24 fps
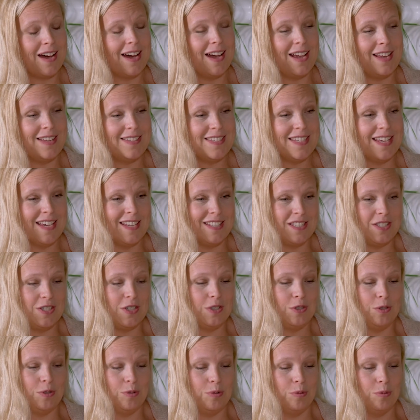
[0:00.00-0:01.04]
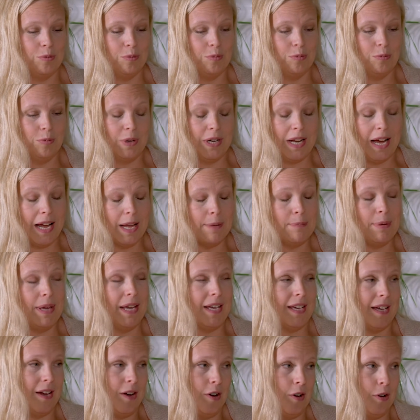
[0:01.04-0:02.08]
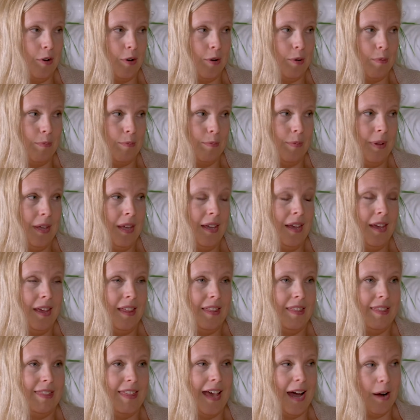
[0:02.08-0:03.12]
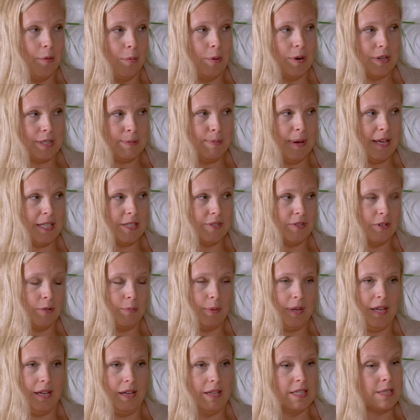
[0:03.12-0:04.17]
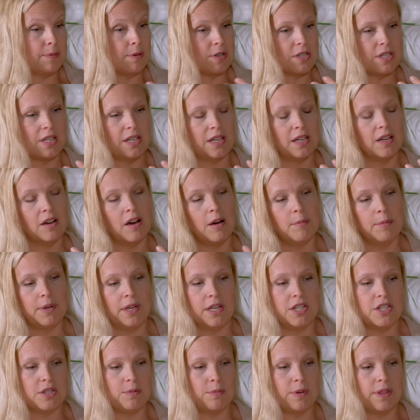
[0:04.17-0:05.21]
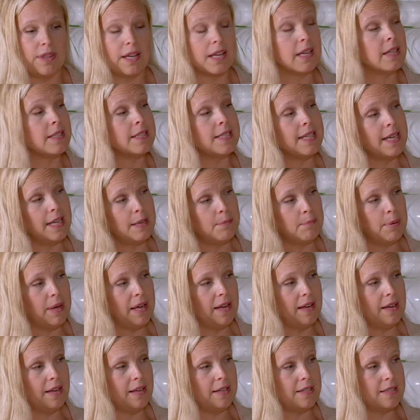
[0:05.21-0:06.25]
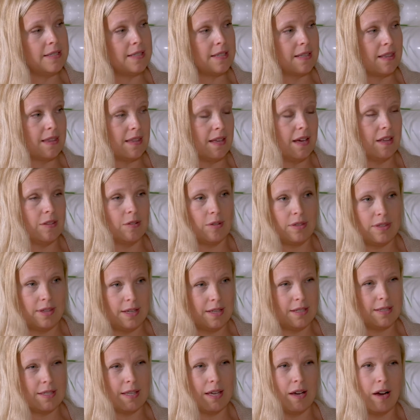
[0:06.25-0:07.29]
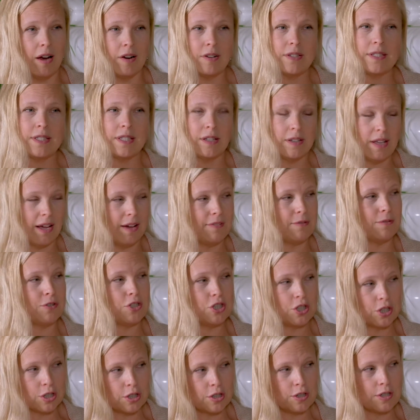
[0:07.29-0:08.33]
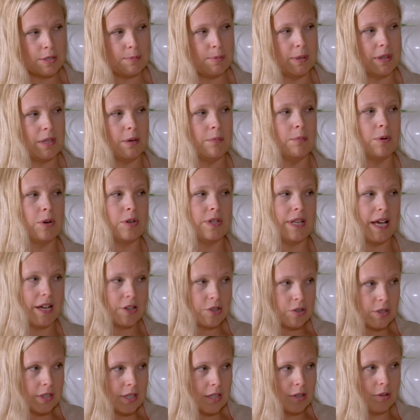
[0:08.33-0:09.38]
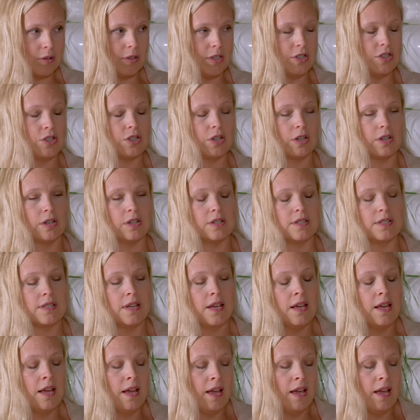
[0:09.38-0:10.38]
I tend to, when I bake at home, that works best for me, especially in combination with like a date paste and other things that still have sugars, but they're more naturally occurring sugars.